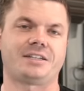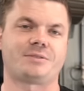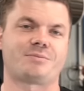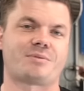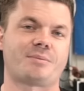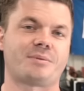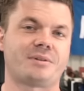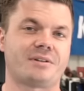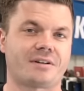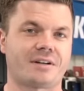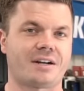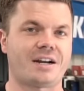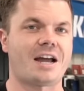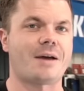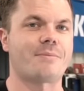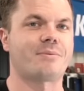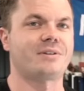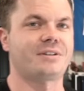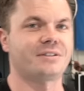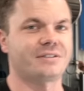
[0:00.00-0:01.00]
It's probably not going to
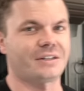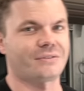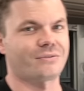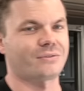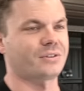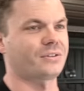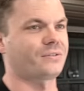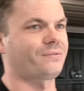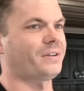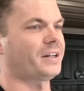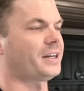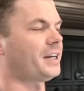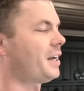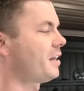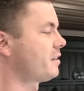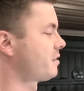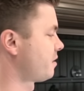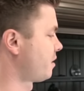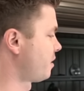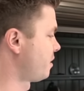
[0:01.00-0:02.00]
happen because everyone's flat
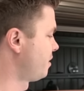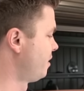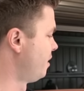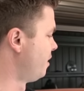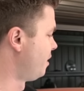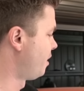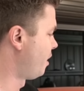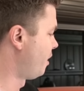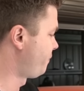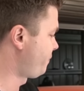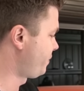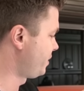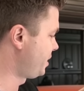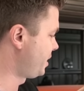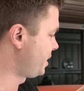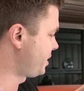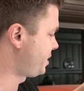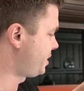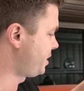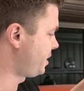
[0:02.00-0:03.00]
out. So hopefully
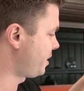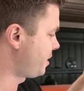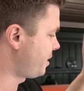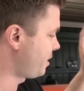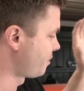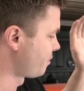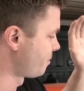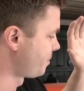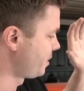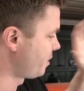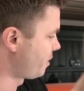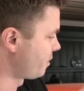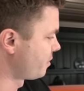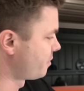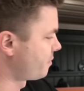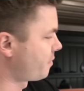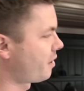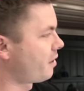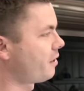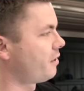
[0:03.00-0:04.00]
next year it'll be on
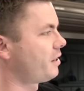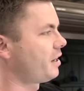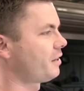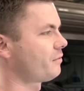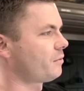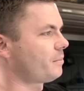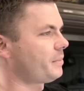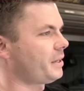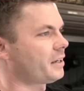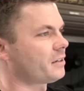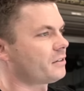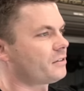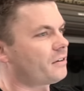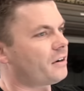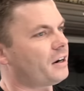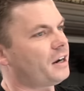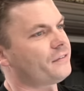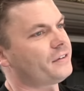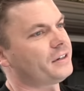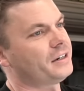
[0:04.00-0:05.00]
the road and we'll be able to
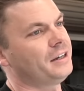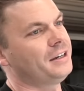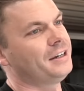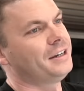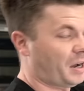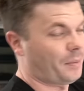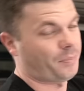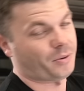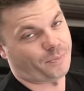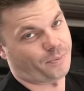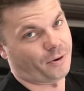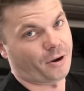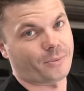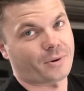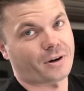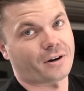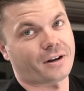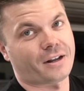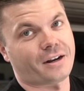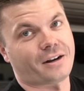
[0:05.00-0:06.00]
drive it. I put a
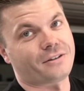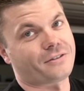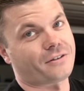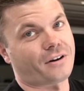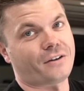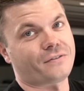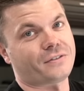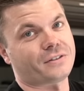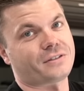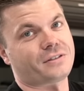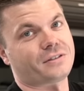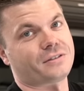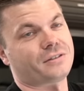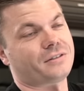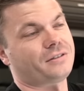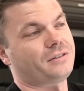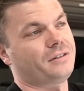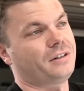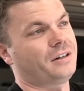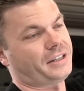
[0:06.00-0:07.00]
permit on it and I drove it
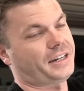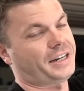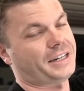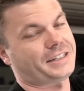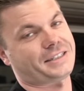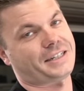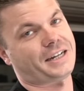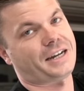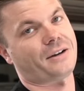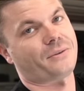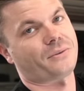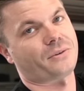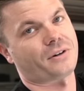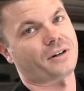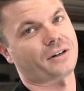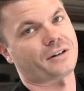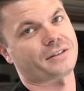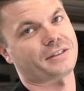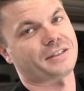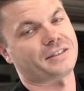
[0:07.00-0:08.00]
to the next town where
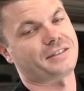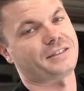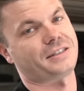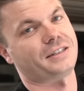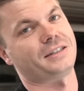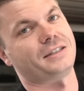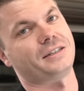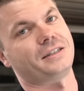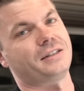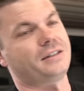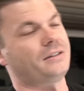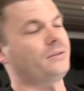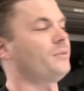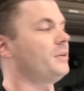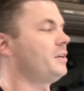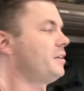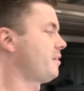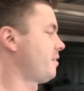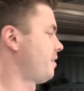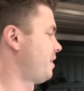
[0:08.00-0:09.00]
I got this thing
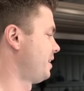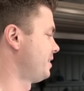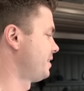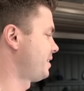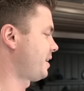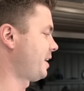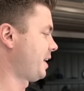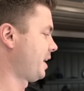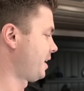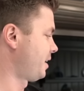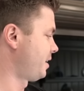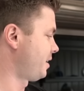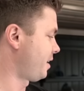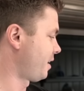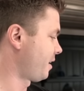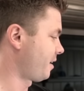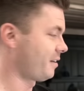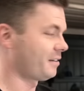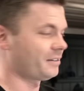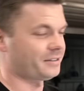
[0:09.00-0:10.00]
wheel aligned, and
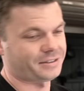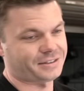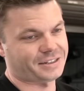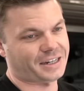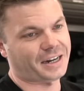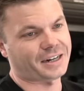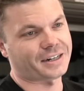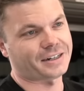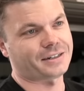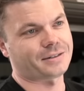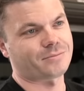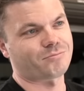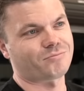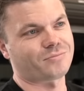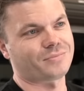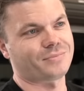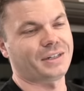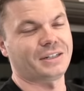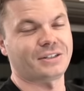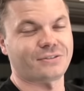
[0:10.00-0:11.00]
I got to say,
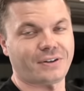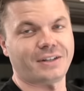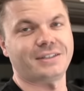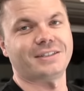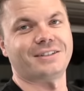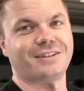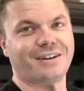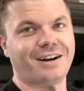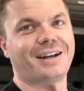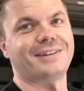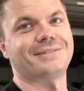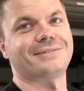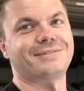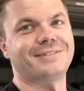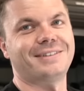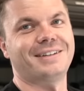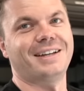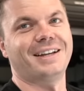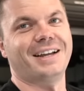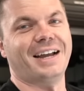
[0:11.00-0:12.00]
it's fun to drive.
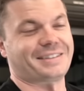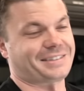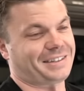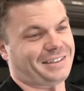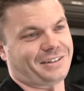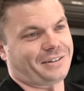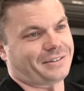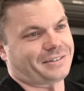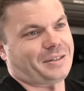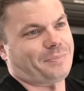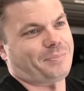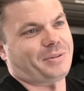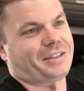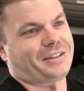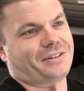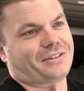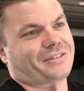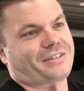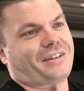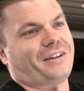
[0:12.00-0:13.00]
It's a little zippy,
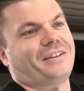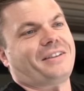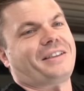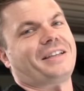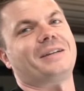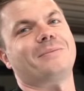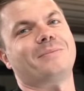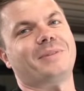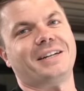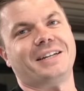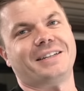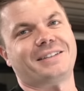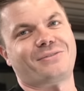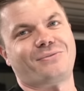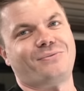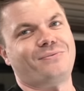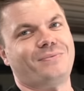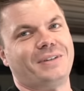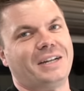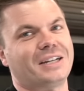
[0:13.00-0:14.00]
little slow thing, but it's
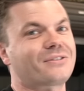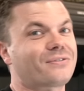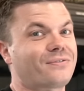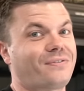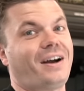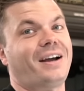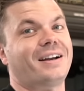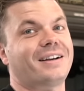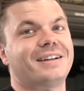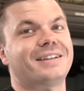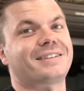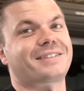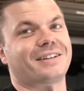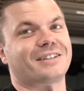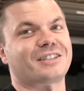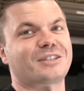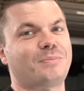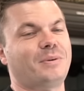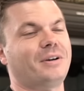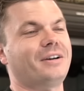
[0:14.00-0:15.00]
fun. It's
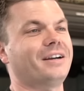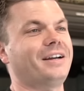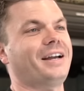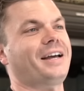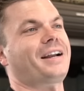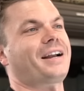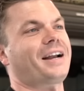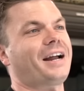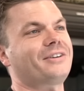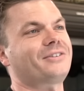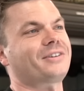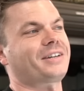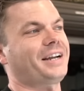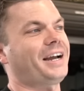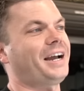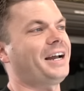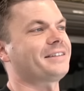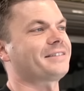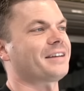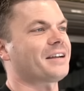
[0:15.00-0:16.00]
got spirit, and at
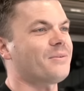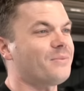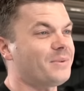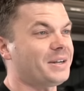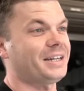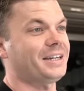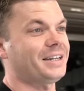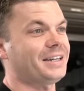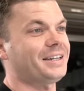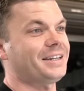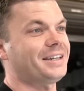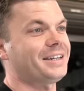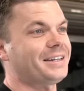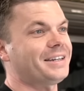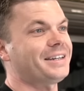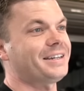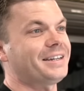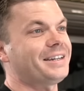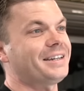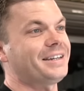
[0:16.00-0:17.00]
100k it's like
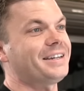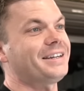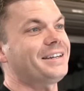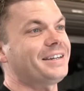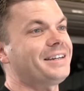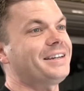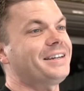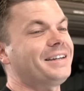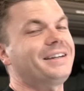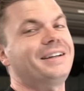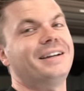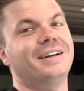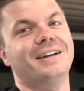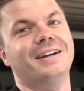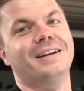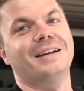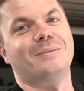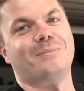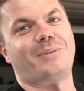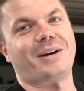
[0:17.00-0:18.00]
meh,
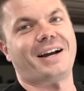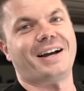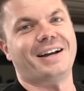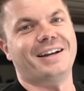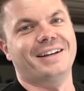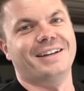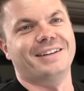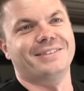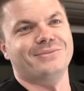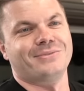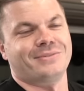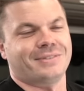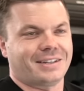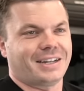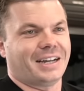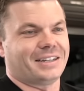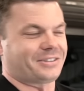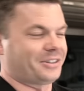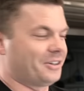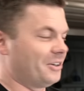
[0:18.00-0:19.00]
but
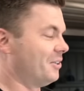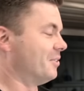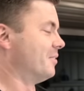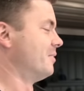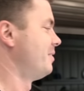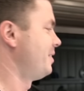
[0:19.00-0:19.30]
it's cool.